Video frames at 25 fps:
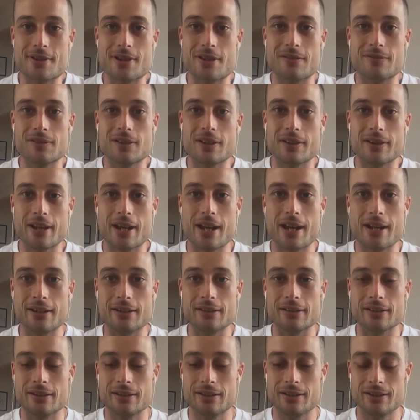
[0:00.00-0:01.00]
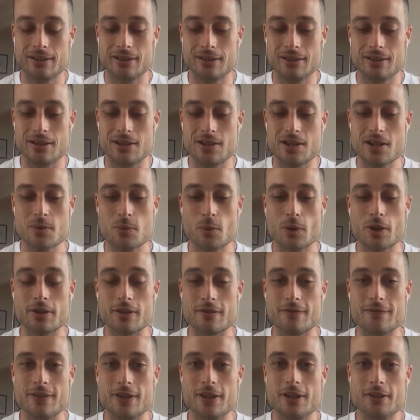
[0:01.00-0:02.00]
and stuff like that, and you just
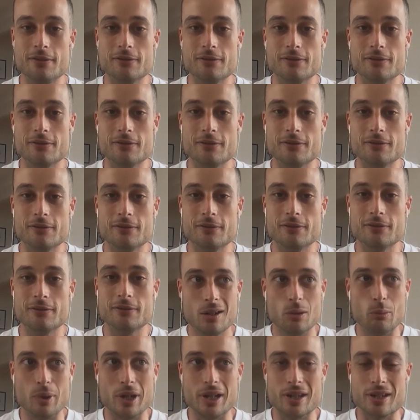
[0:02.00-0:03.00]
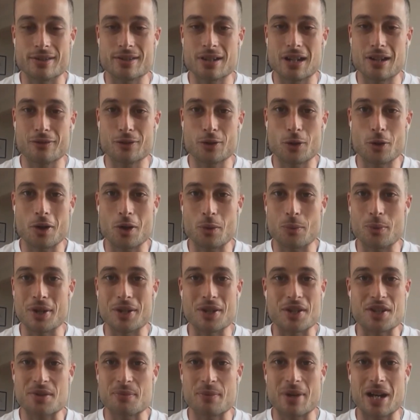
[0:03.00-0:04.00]
wanted to fit in. Really. Being the tough guy and
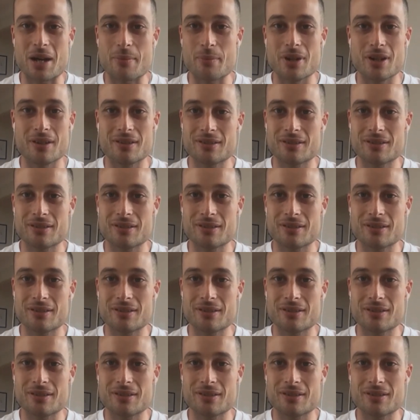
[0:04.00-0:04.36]
being the smart